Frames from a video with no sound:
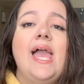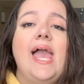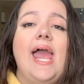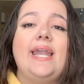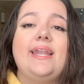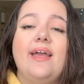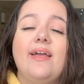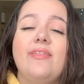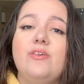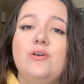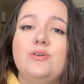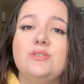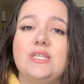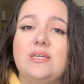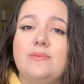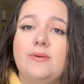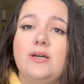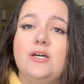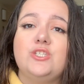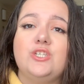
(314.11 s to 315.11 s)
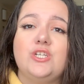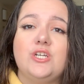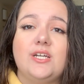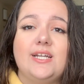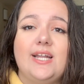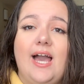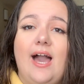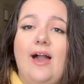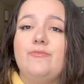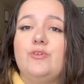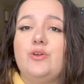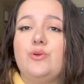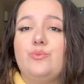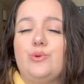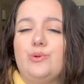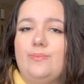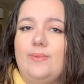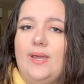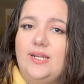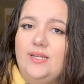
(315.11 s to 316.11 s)
and in those emails, you're gonna have your
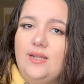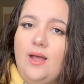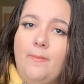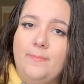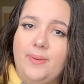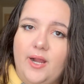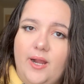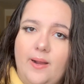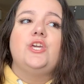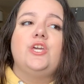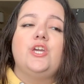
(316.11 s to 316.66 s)
roommate number.